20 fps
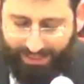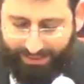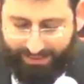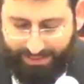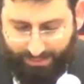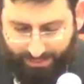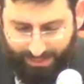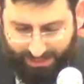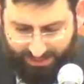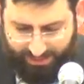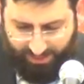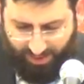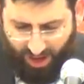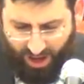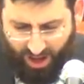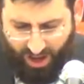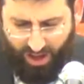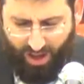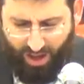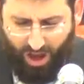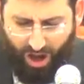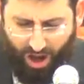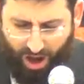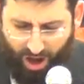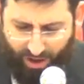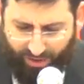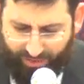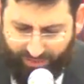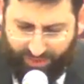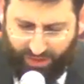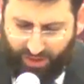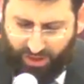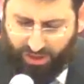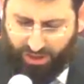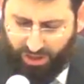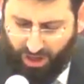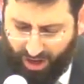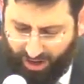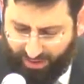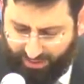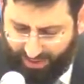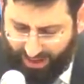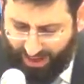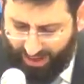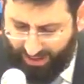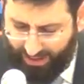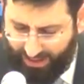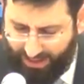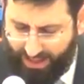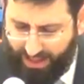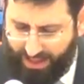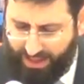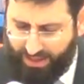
is the mitzvah of Yovel,